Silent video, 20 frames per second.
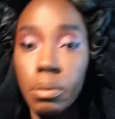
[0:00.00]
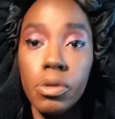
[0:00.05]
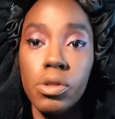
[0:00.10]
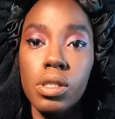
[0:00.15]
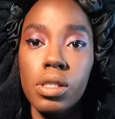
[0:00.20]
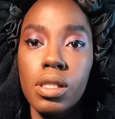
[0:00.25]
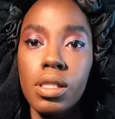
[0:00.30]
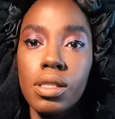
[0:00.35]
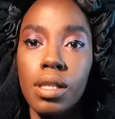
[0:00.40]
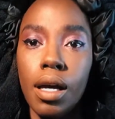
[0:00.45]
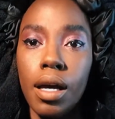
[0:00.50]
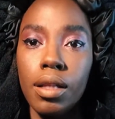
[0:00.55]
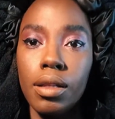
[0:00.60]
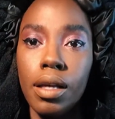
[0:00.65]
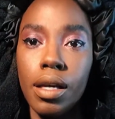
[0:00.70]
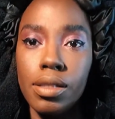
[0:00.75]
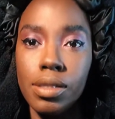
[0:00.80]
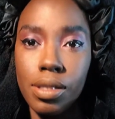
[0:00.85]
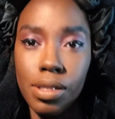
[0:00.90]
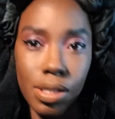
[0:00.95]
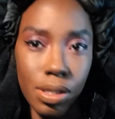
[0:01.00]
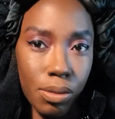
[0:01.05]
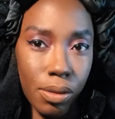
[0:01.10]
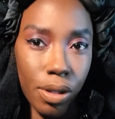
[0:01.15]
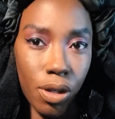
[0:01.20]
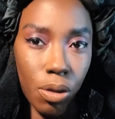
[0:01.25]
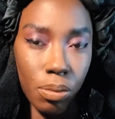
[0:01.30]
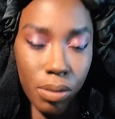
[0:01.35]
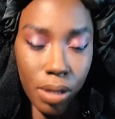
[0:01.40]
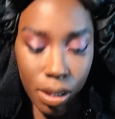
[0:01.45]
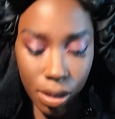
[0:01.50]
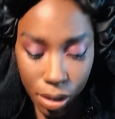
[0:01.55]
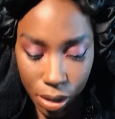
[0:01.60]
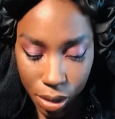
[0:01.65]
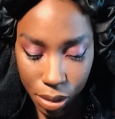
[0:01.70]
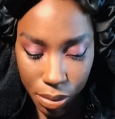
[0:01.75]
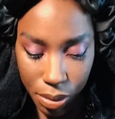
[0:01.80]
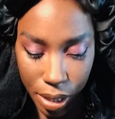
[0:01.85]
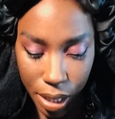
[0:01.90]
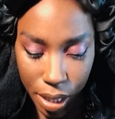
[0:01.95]
these eyelashes, so I hope they look
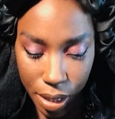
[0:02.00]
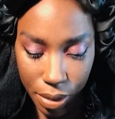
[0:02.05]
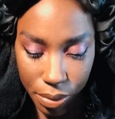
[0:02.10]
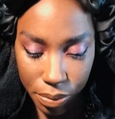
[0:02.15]
okay.